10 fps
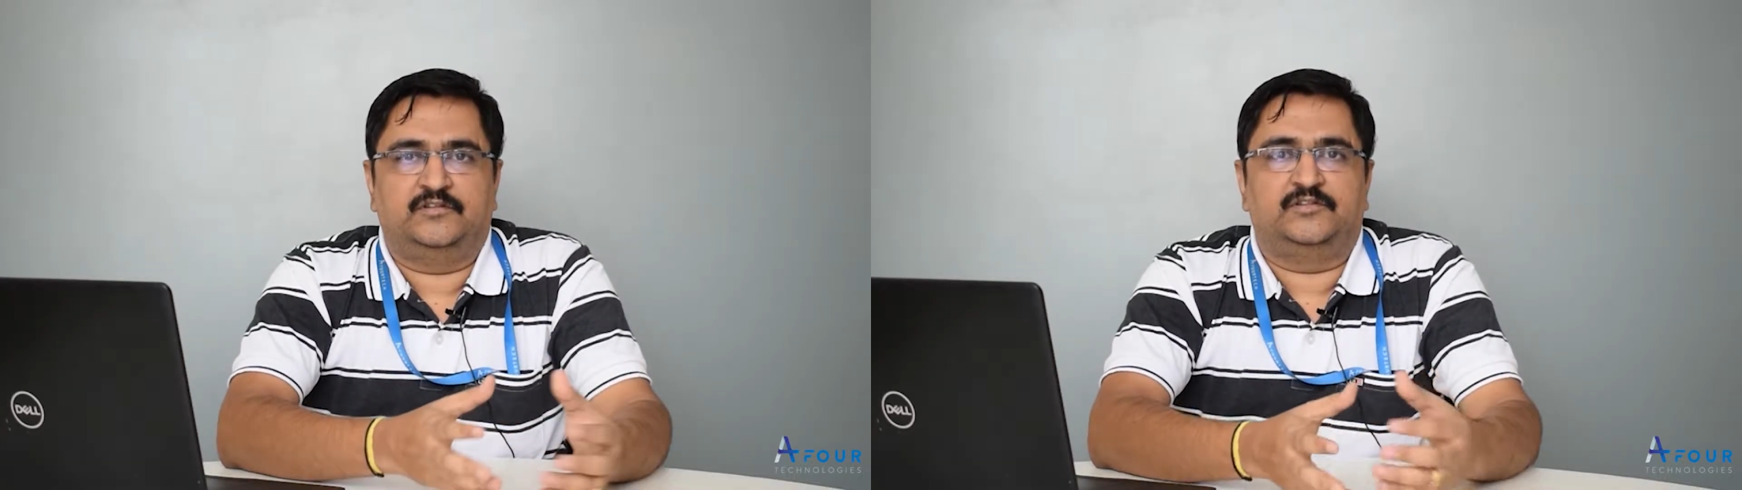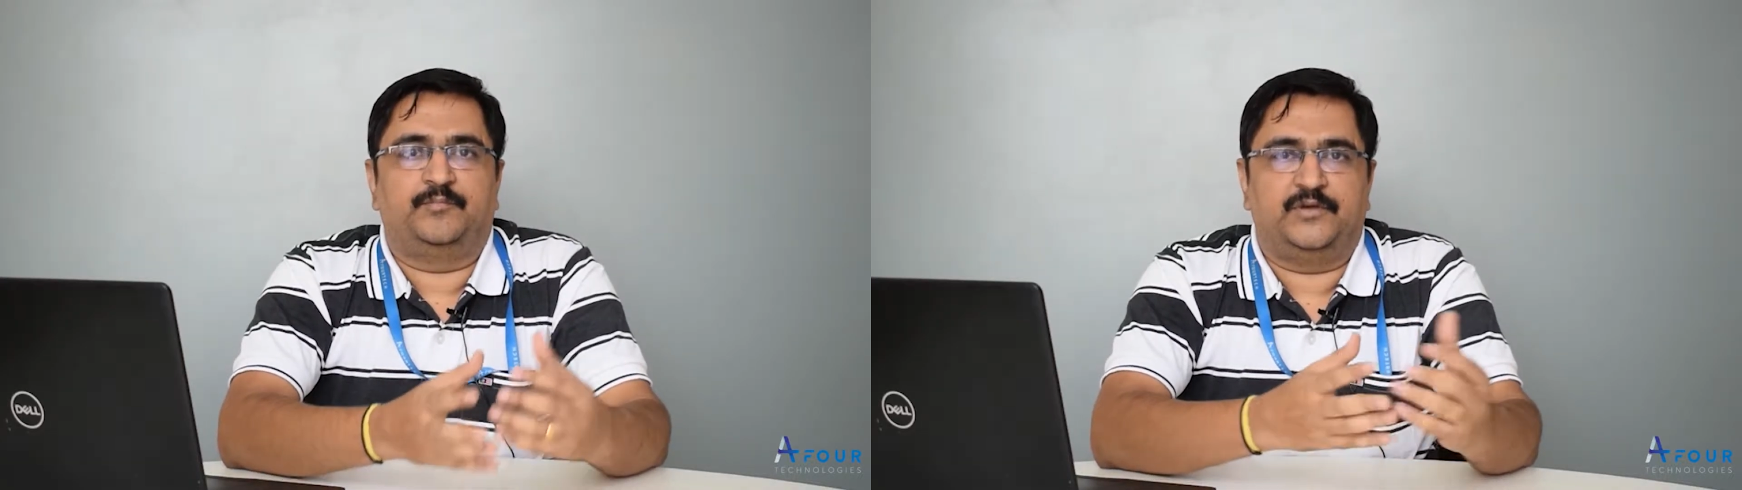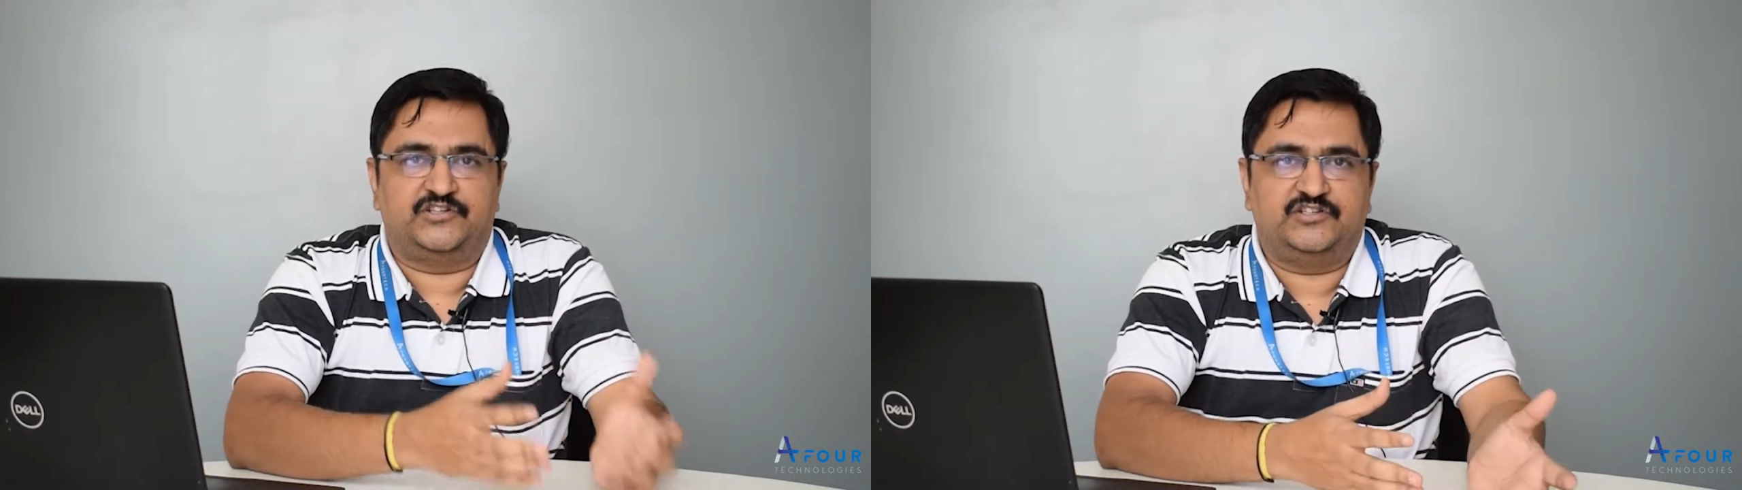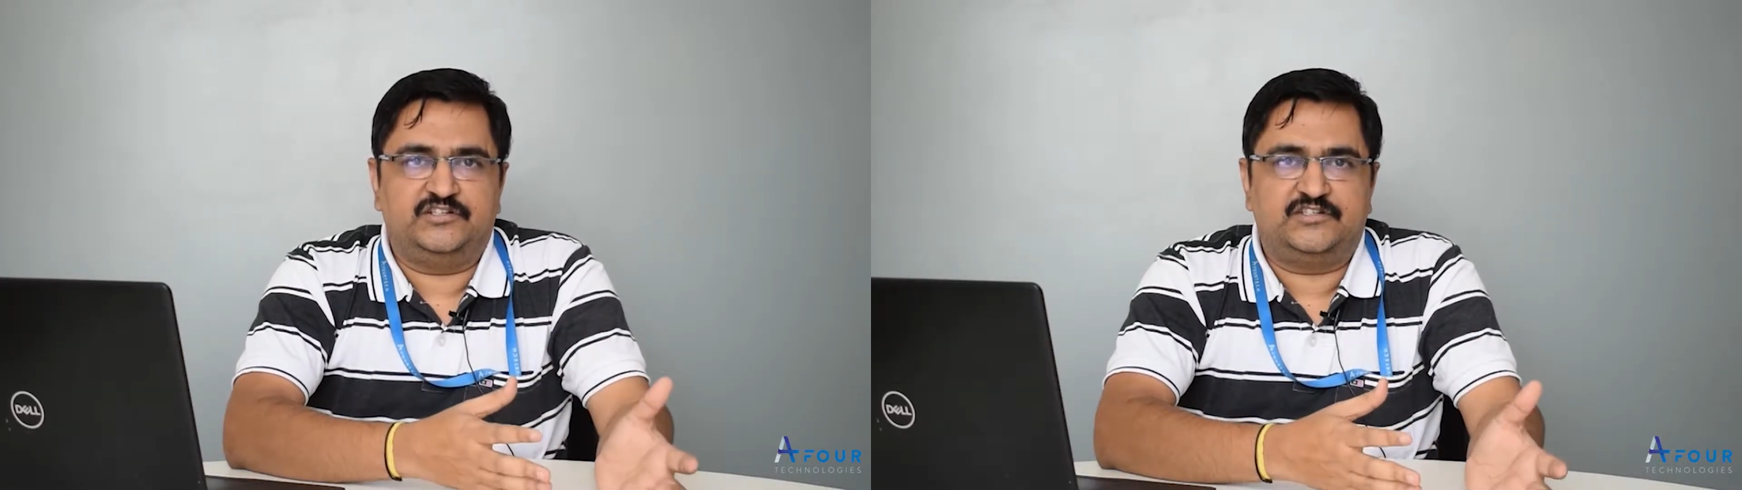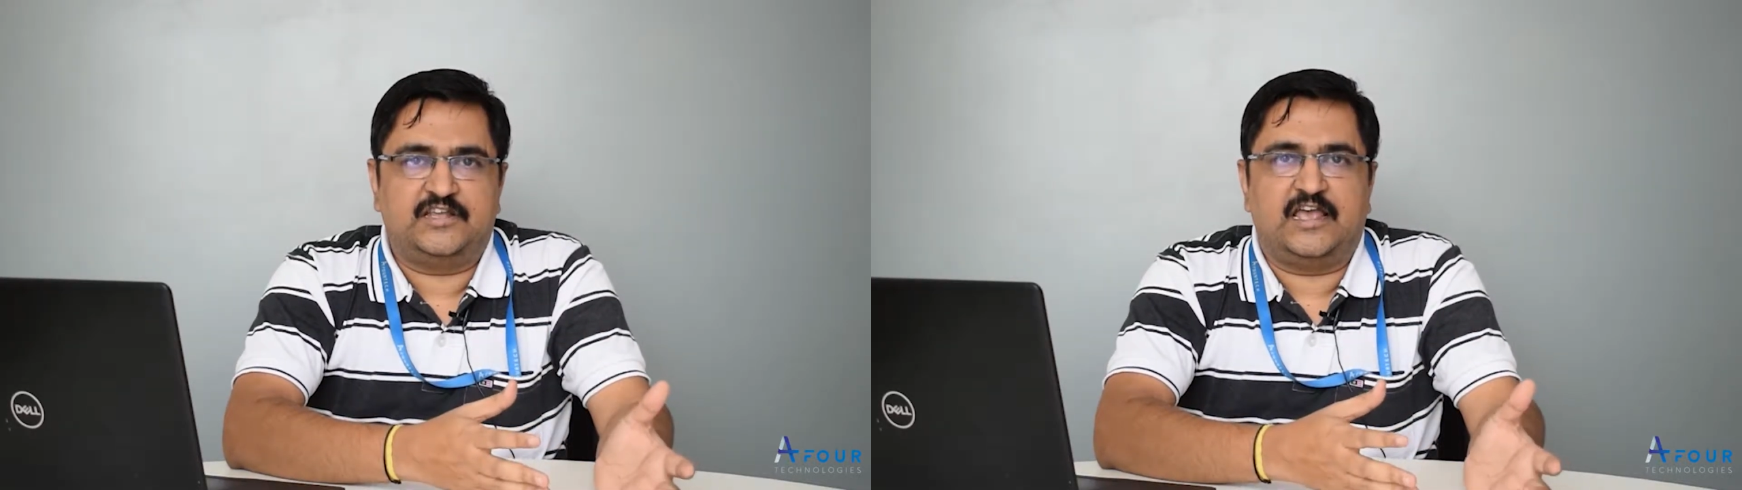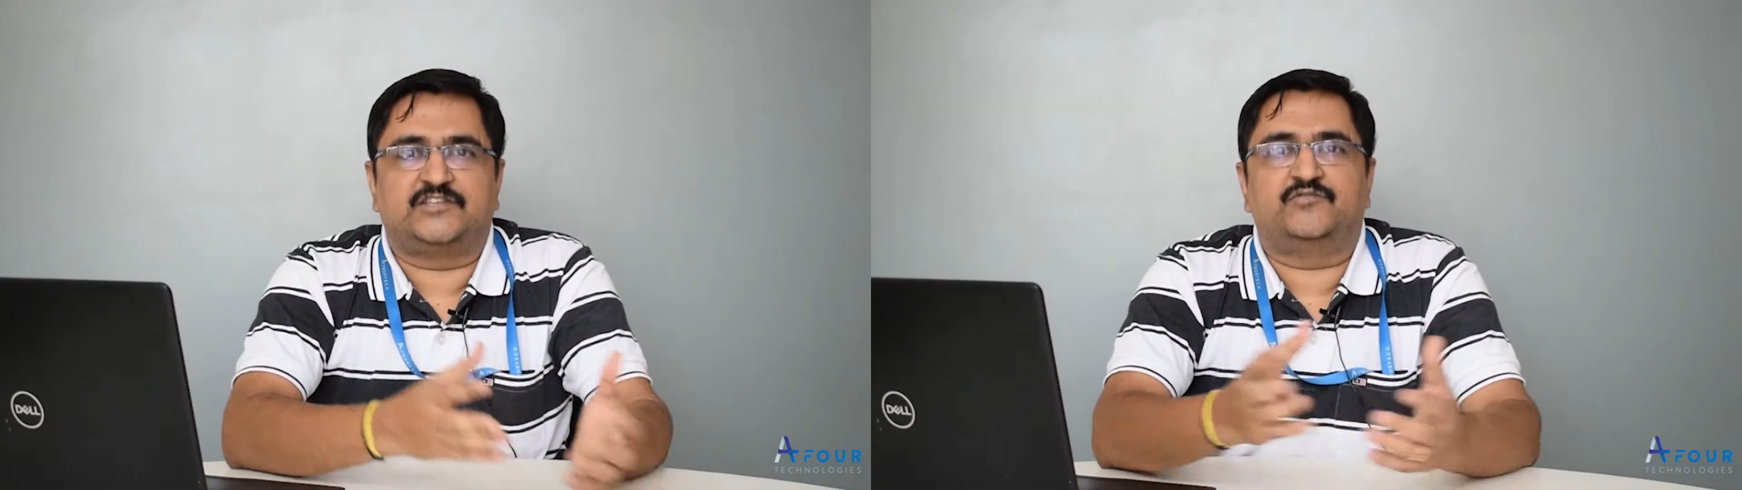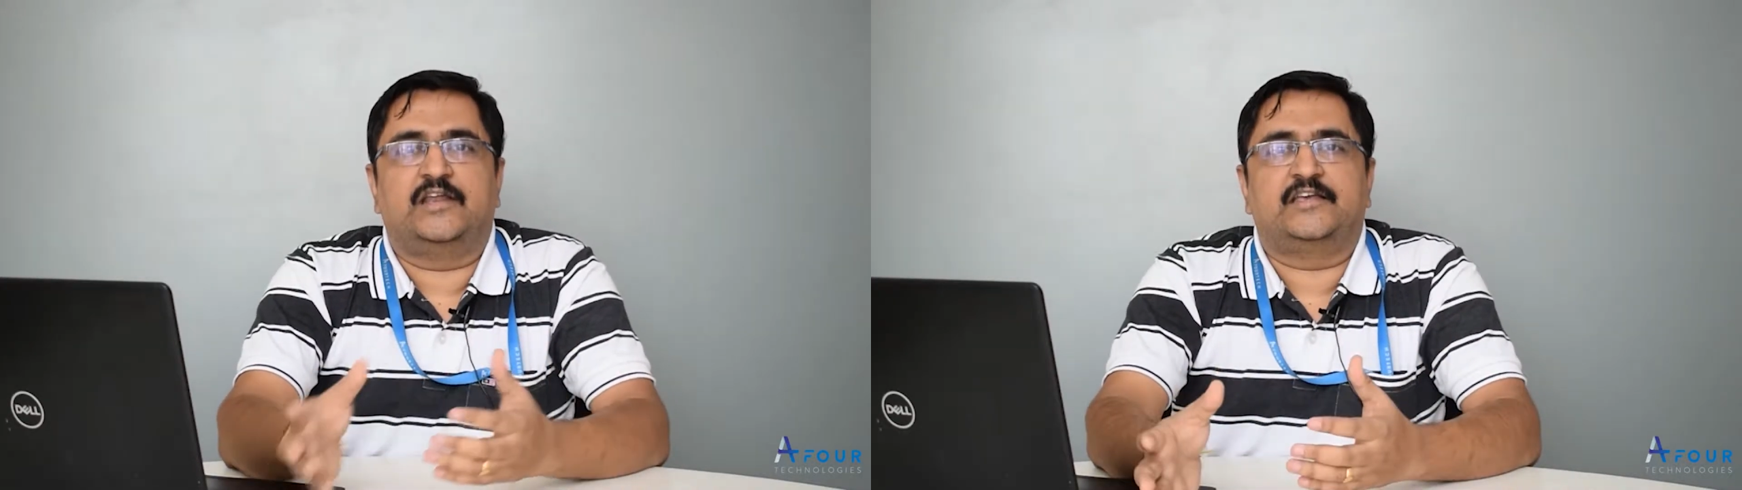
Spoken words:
the patients as well